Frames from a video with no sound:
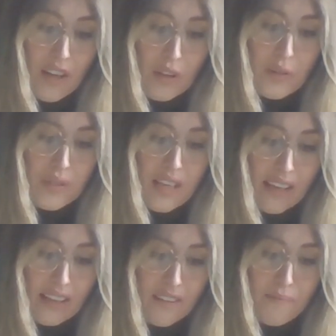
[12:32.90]
whose
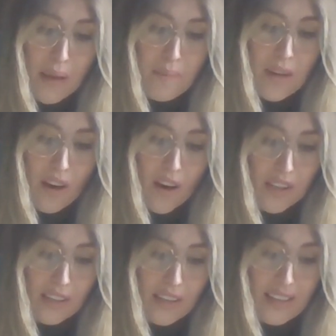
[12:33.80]
negative might be
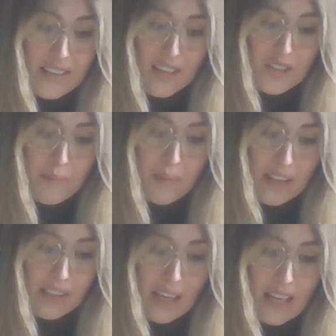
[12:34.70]
uttered in such a
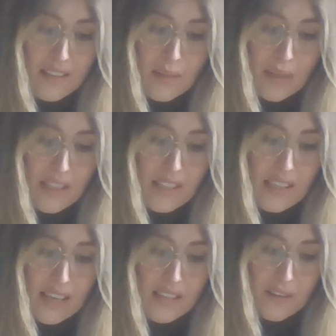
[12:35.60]
manner as to be
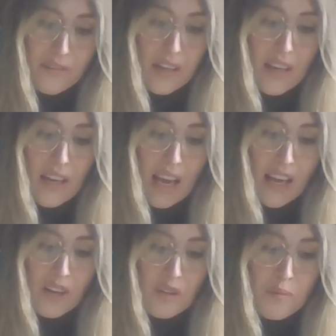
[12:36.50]
decisive,
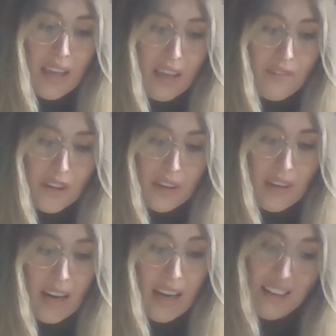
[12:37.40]
and whose behavior,
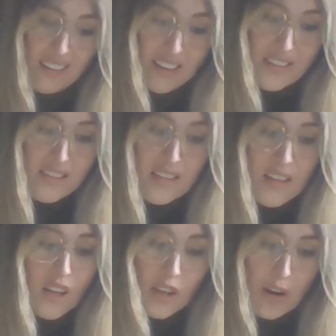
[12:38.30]
at least,
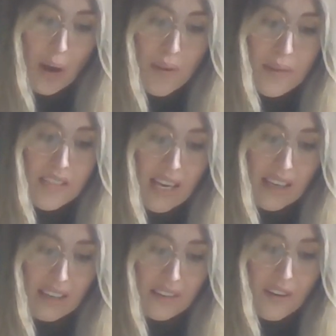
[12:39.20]
could not be
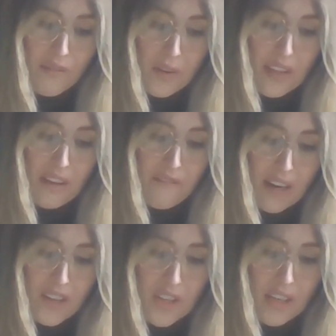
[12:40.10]
mistaken for the
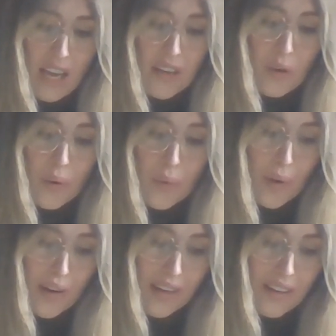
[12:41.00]
affection and
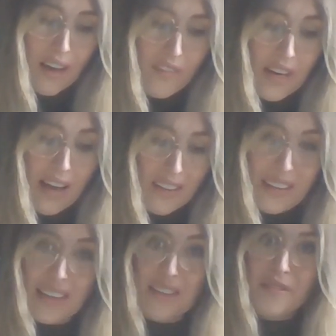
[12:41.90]
conquerity of an
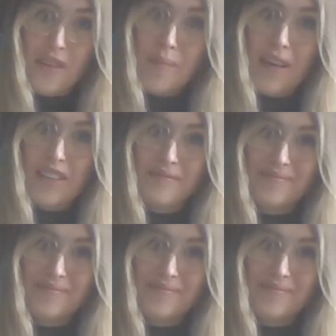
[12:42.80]
elegant female.